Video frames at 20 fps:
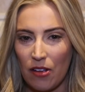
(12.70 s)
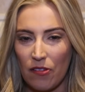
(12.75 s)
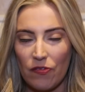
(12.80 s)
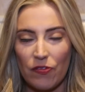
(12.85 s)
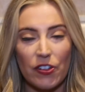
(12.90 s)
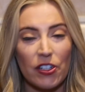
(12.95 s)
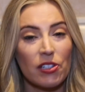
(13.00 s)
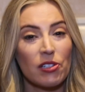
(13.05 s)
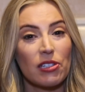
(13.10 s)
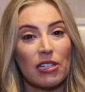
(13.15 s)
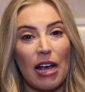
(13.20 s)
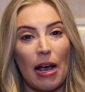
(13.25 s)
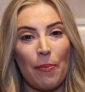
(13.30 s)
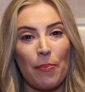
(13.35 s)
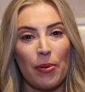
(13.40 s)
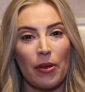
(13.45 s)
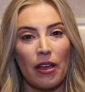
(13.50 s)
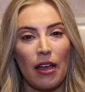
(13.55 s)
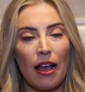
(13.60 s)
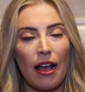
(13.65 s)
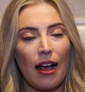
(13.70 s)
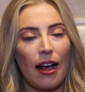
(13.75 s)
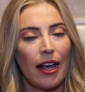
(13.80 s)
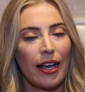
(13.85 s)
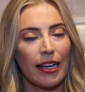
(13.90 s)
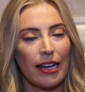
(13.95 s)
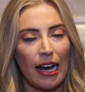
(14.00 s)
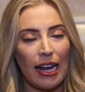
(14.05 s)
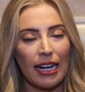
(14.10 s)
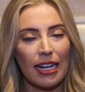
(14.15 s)
First up, I
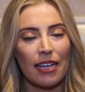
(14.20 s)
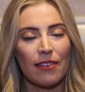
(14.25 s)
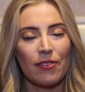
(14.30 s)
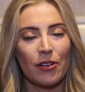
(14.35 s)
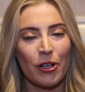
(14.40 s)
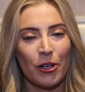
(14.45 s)
gotta give a